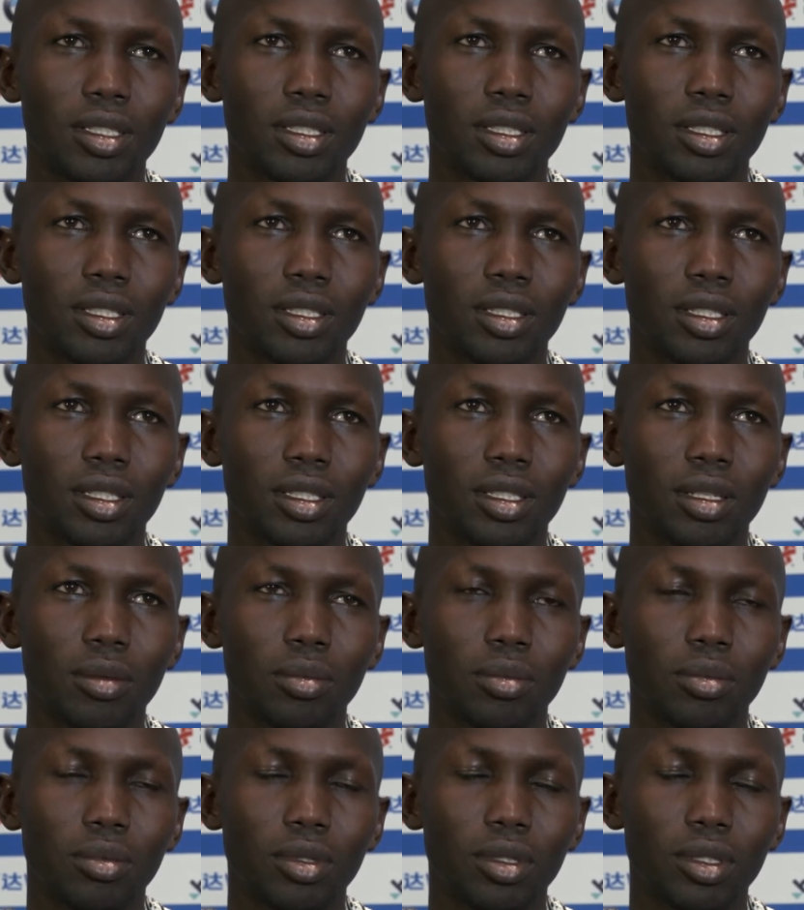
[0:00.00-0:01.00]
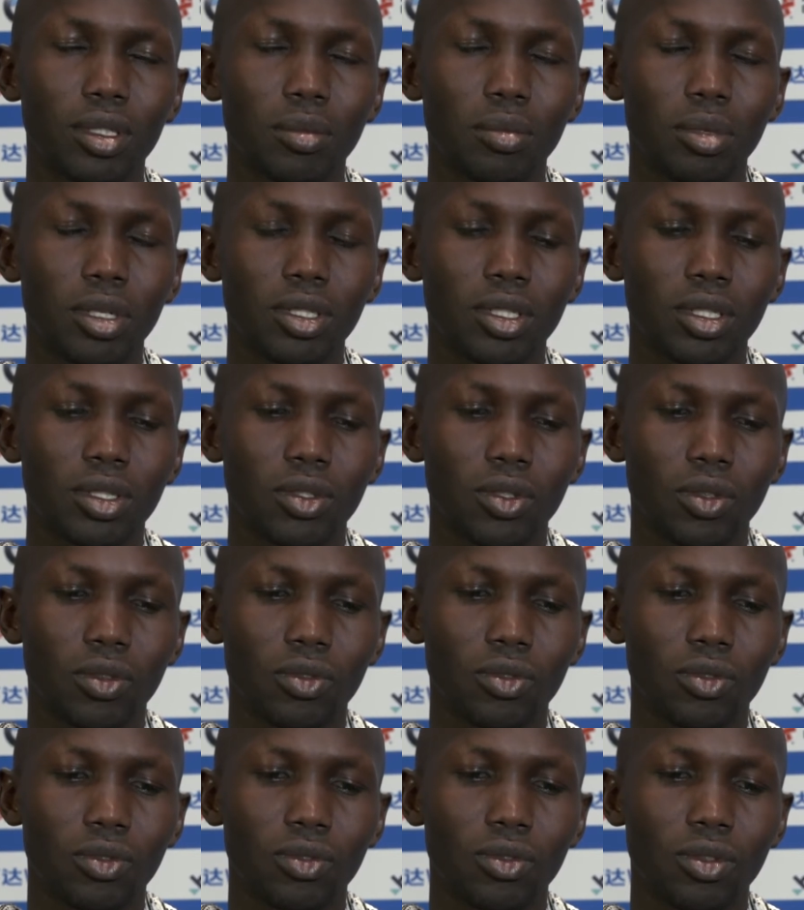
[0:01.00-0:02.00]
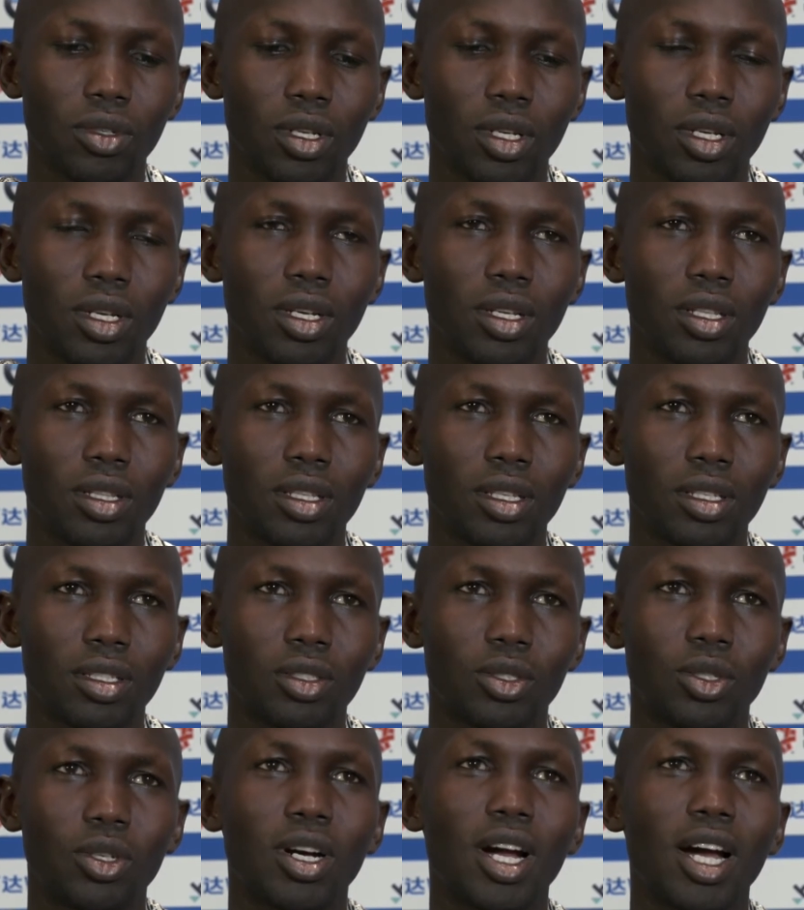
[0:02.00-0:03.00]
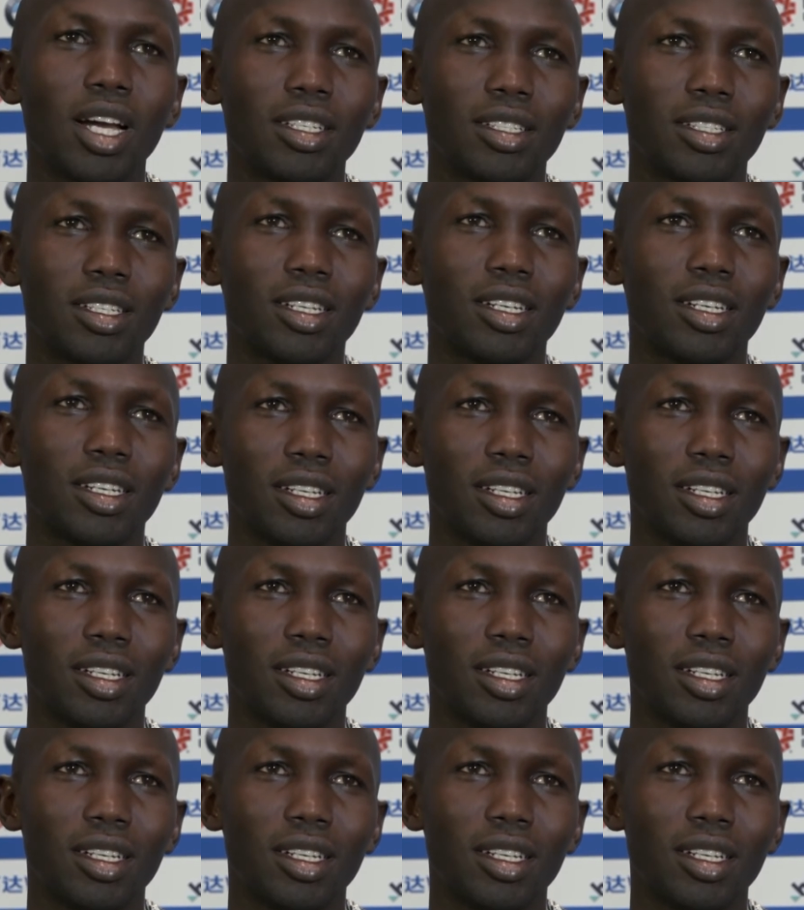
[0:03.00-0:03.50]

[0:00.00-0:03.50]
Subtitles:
the presence of the strong guys,